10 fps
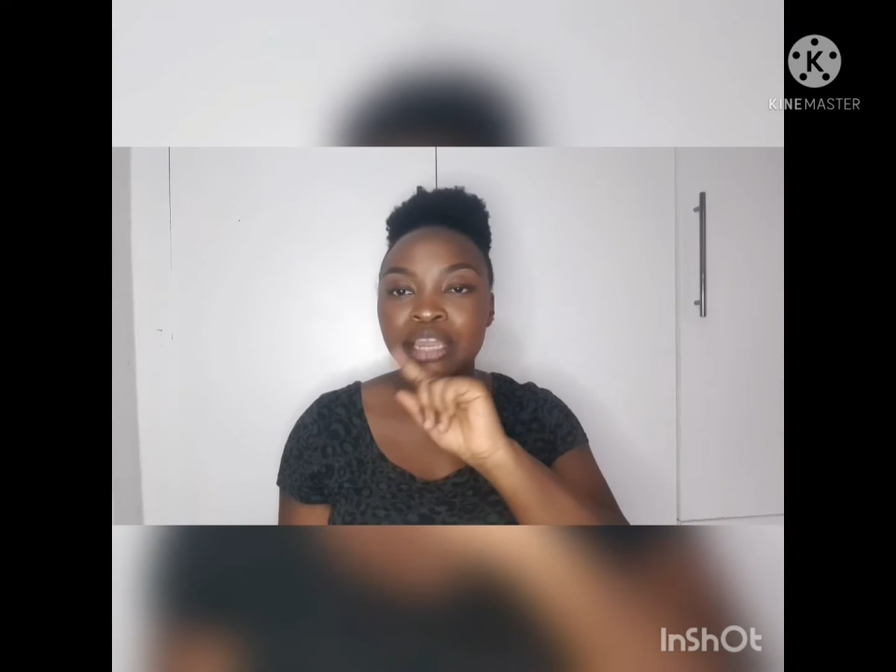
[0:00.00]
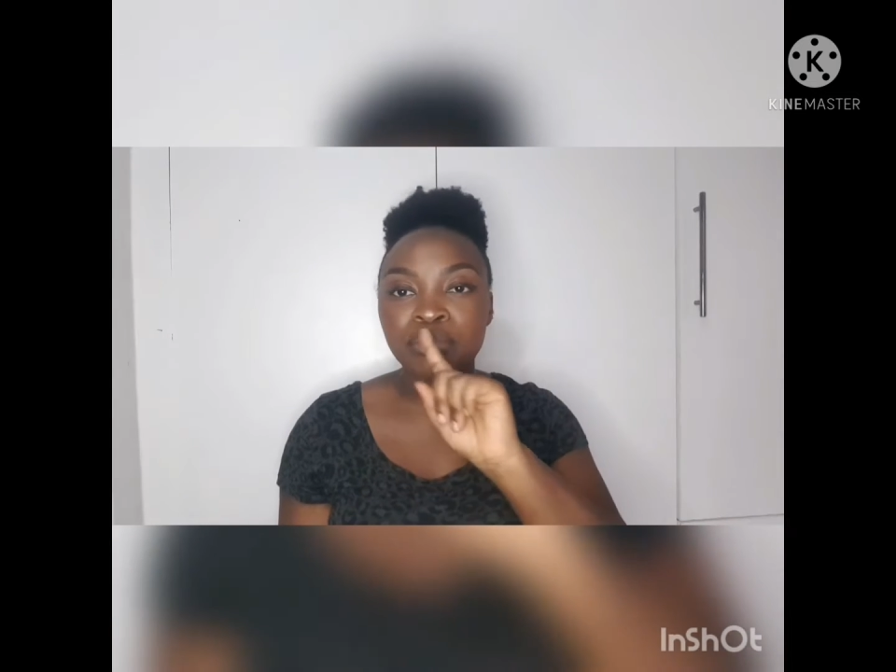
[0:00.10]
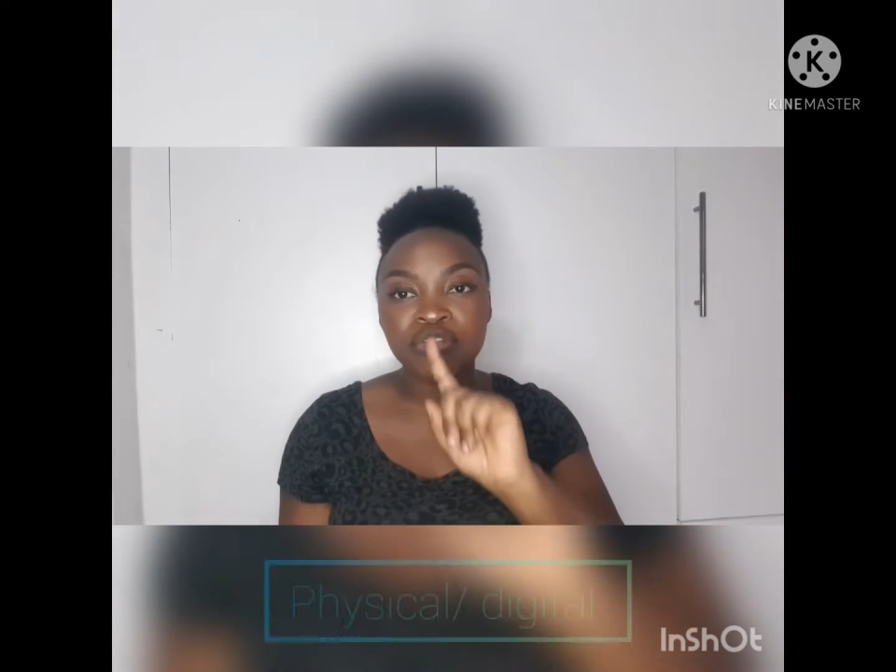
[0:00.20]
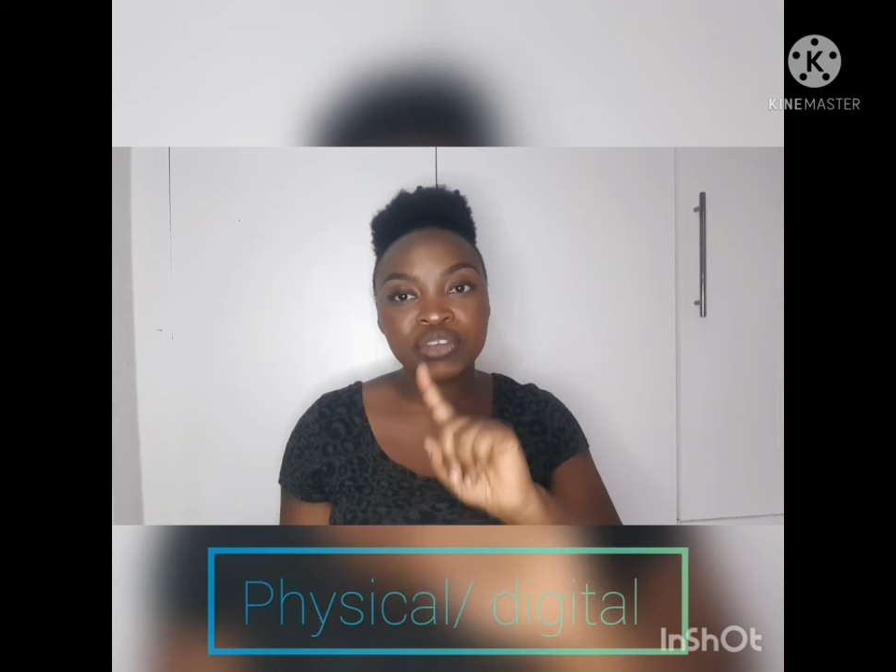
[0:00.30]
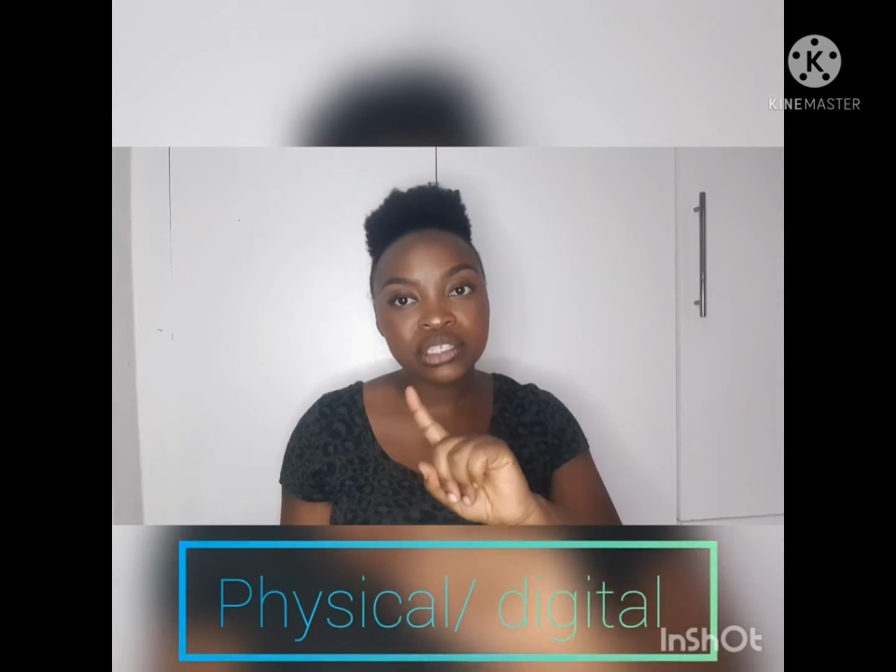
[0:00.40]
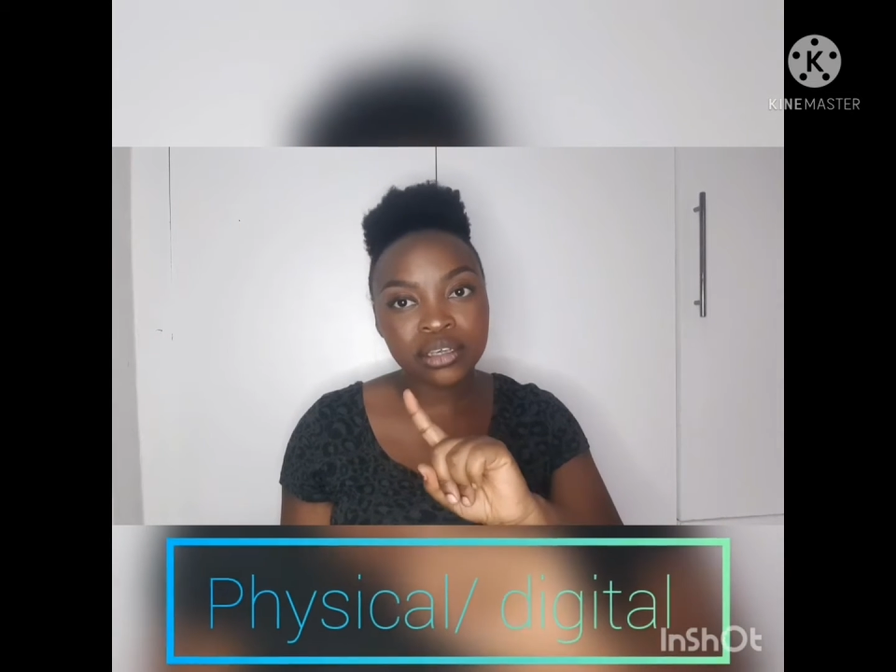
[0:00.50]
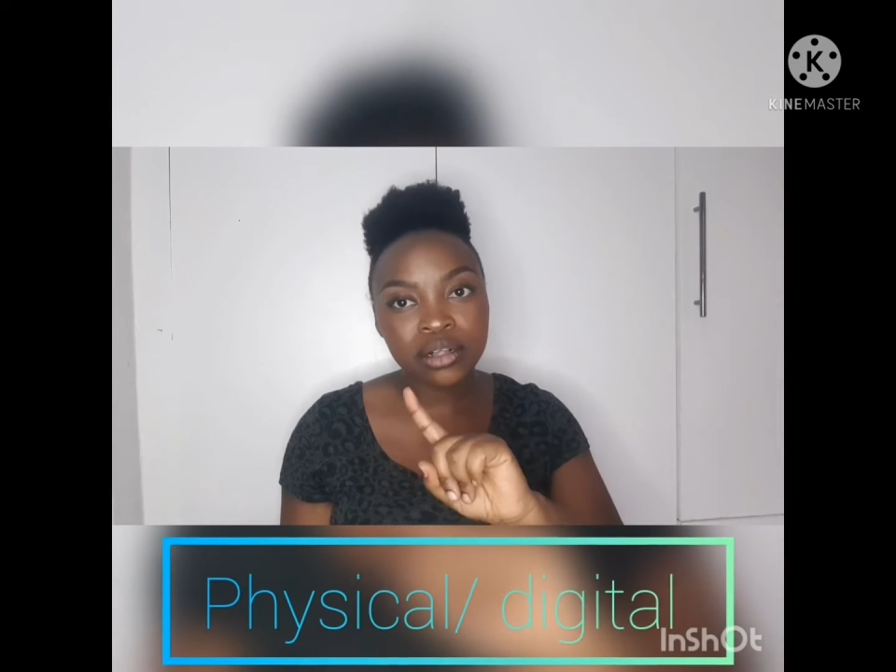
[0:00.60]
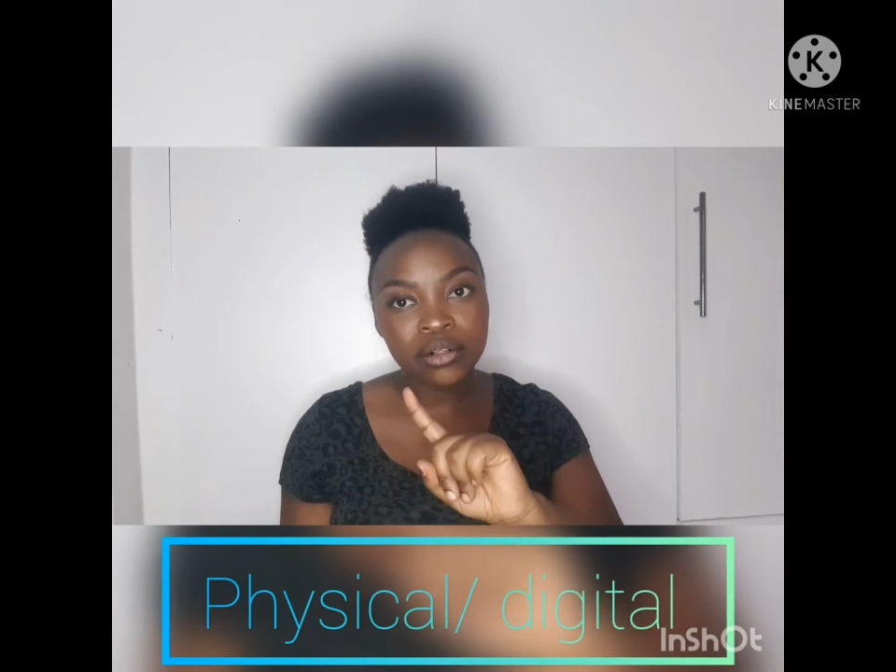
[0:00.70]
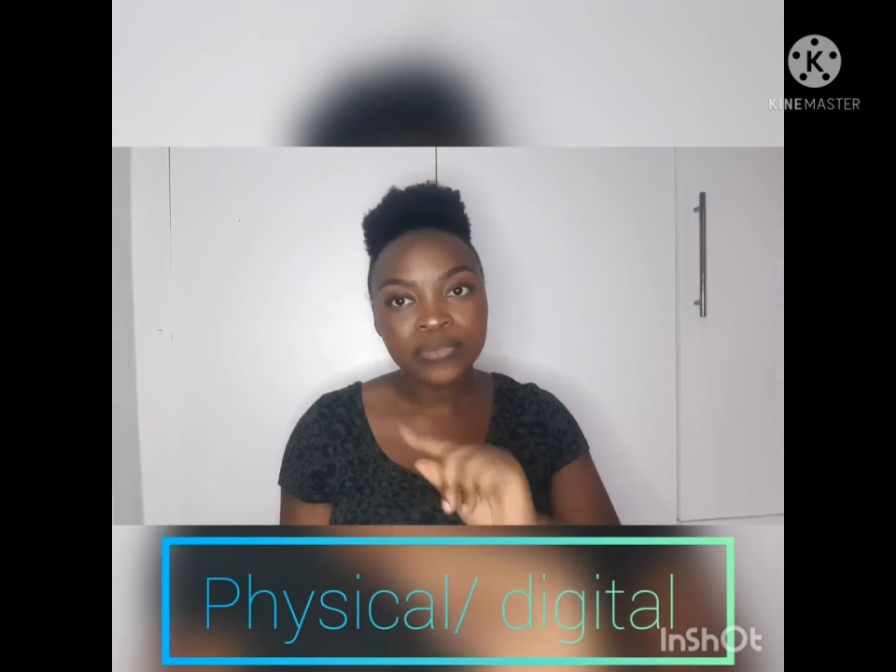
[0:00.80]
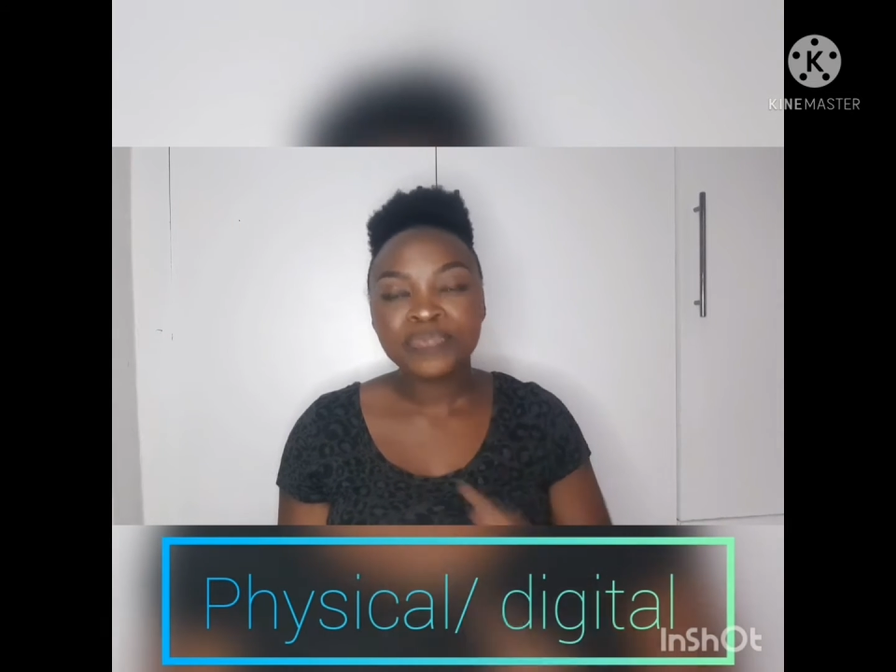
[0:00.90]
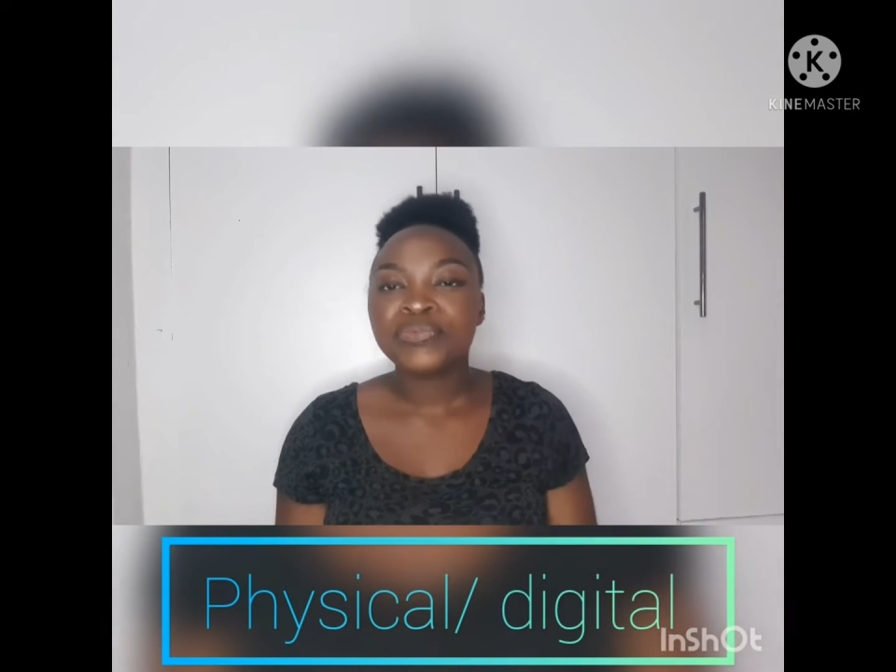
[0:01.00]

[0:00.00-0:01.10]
be physical,